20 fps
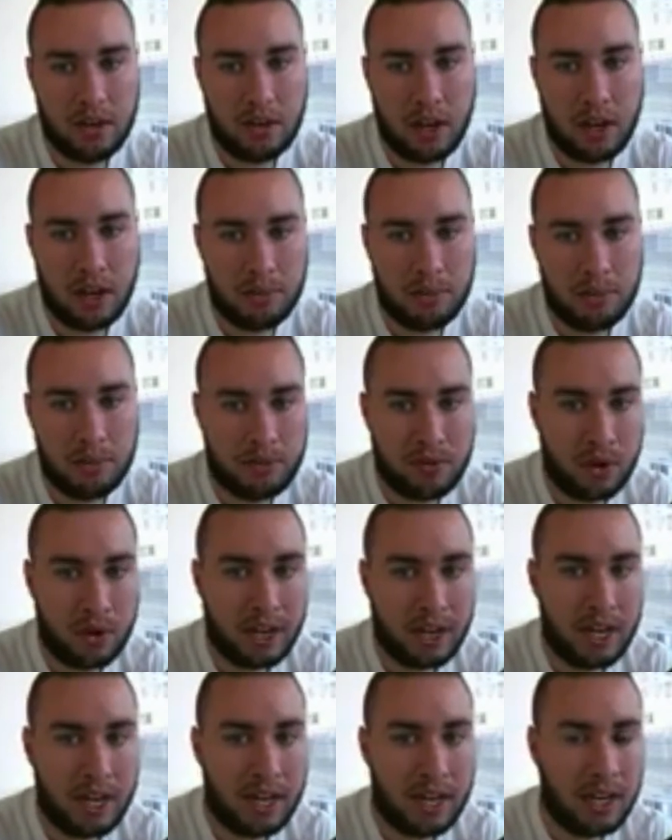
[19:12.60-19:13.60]
before
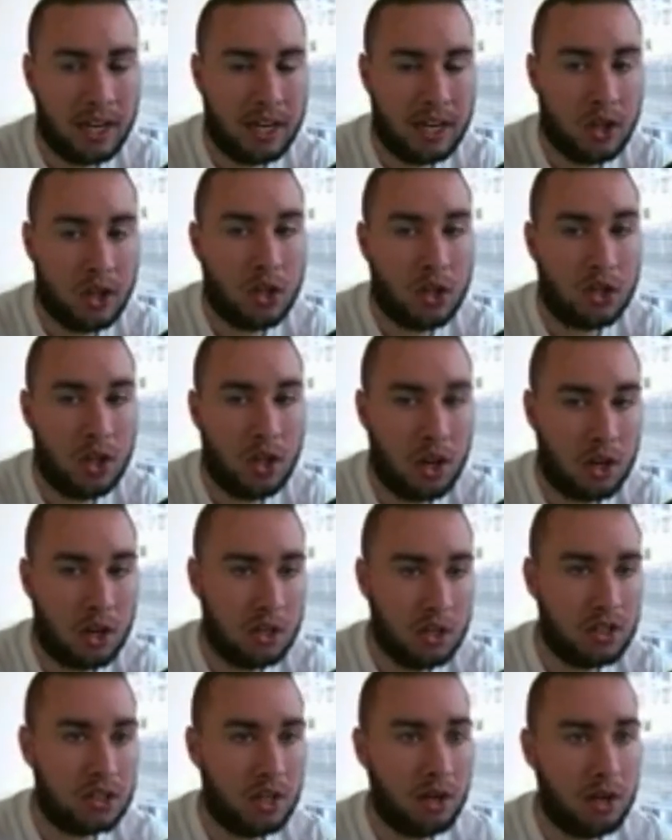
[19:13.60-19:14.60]
getting in longer
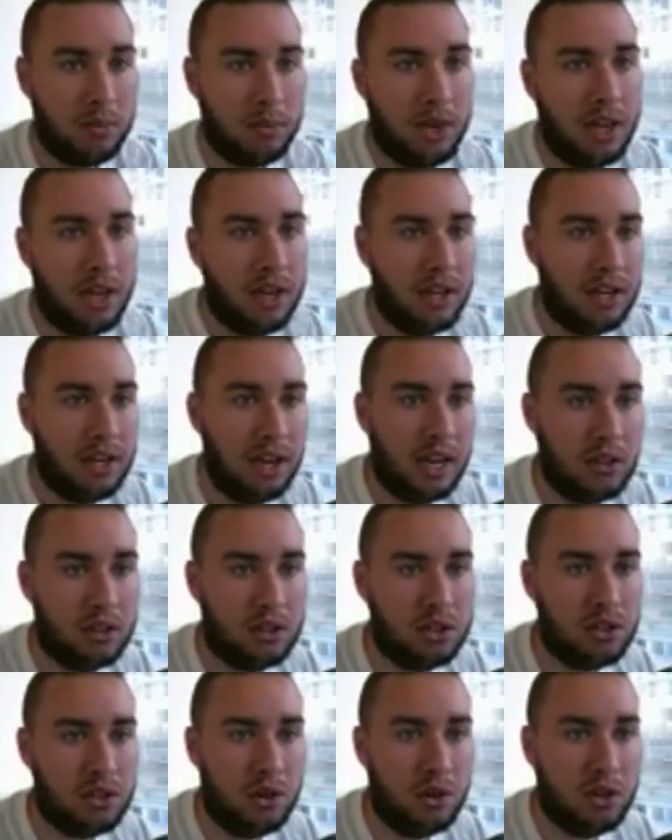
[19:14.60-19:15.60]
term. Now
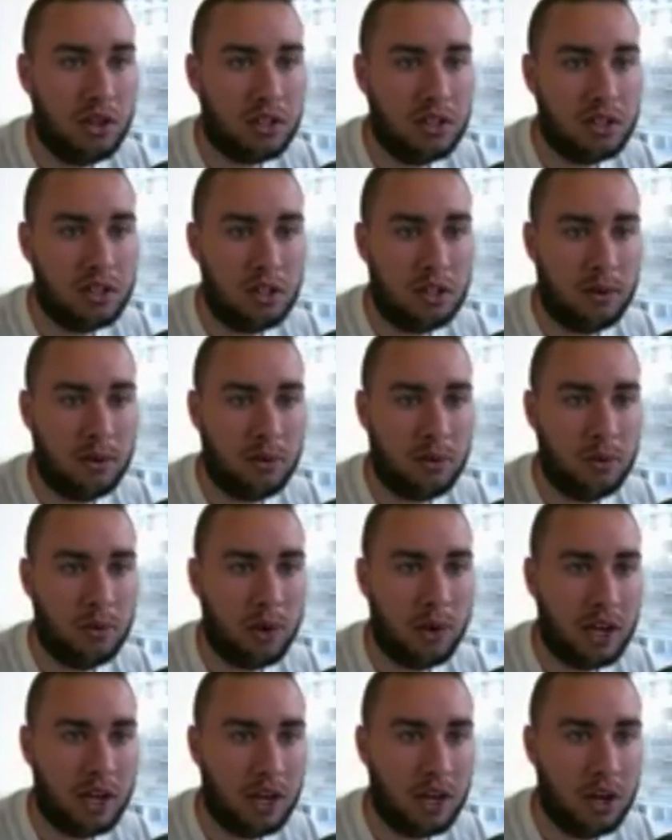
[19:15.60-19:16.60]
shorter term, we
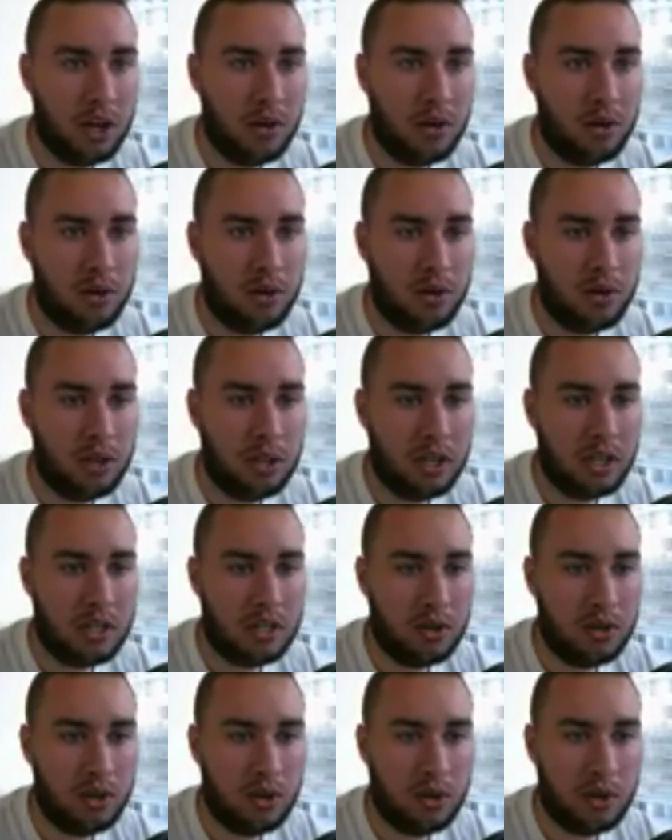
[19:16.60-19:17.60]
can go into
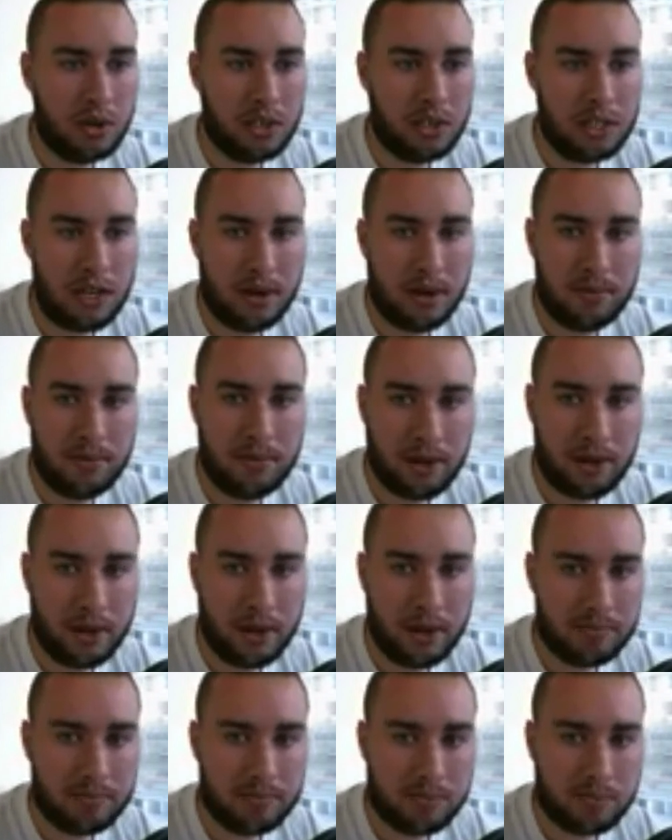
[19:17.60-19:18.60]
a lower time frame,
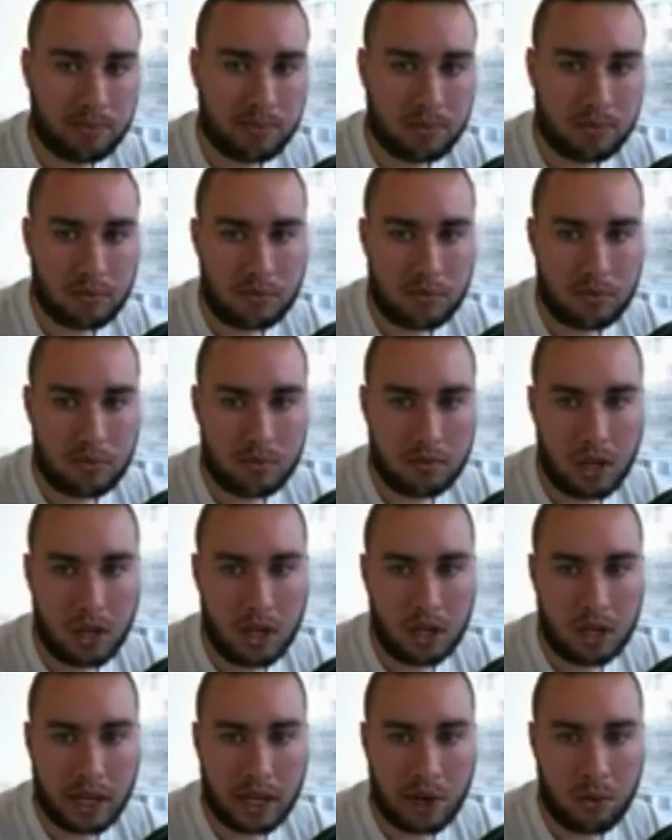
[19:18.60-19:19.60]

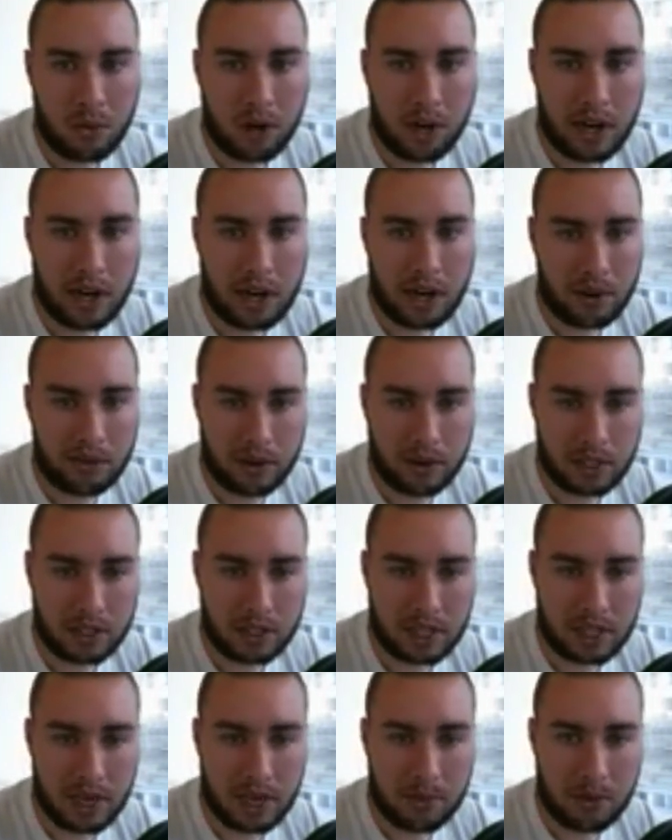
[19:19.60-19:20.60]
like a 1 hour, for
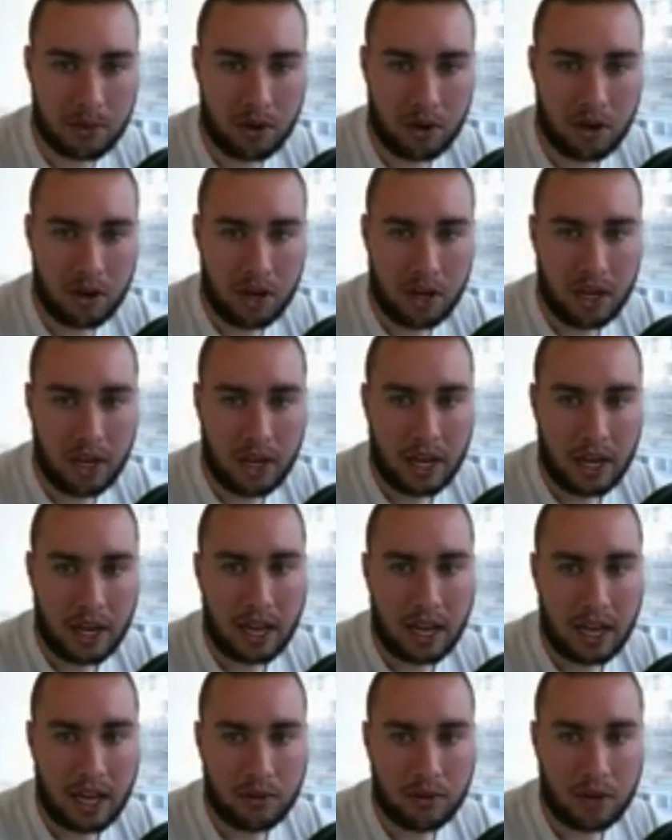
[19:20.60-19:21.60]
example.
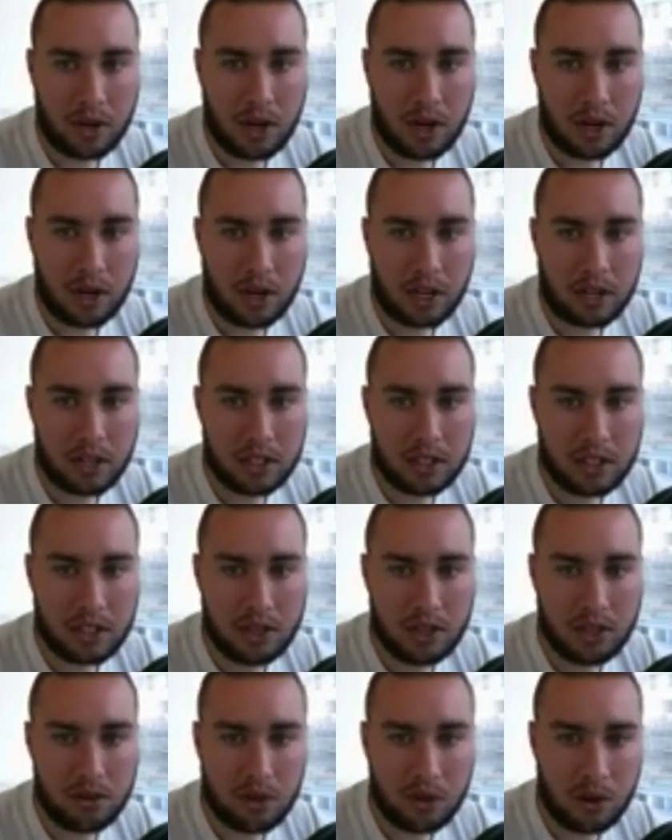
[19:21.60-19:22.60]
And if we are going to
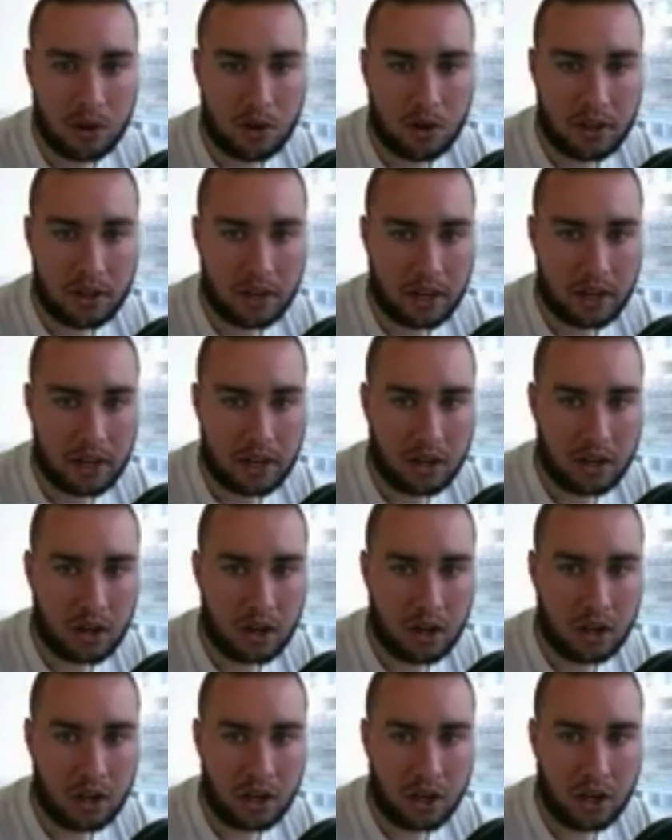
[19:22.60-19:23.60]
continue lower, then
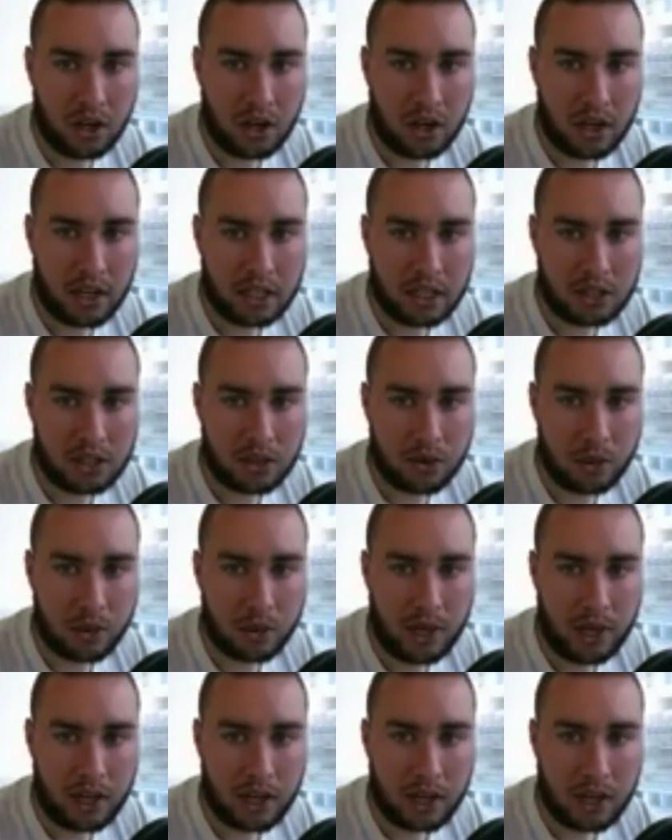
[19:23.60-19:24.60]
early on into the
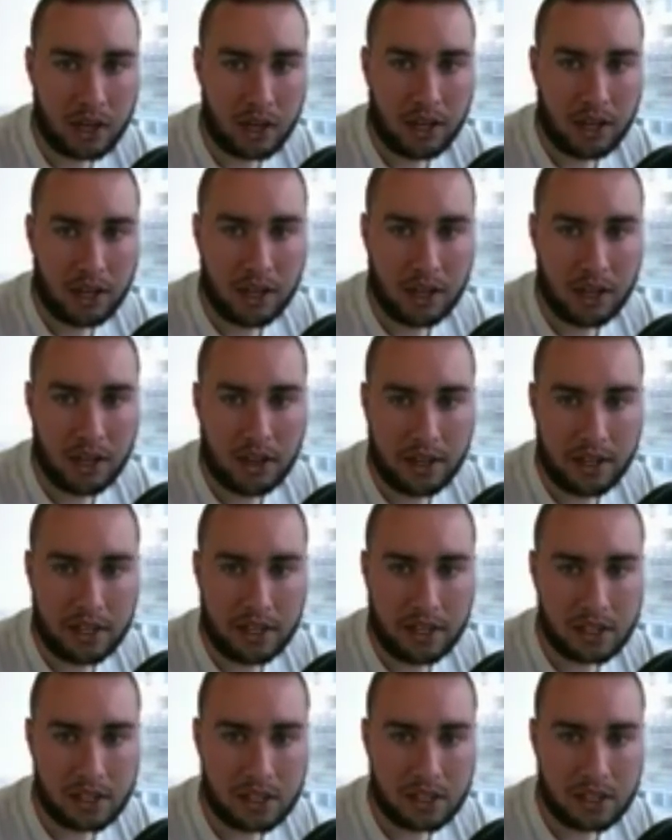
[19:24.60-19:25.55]
week, this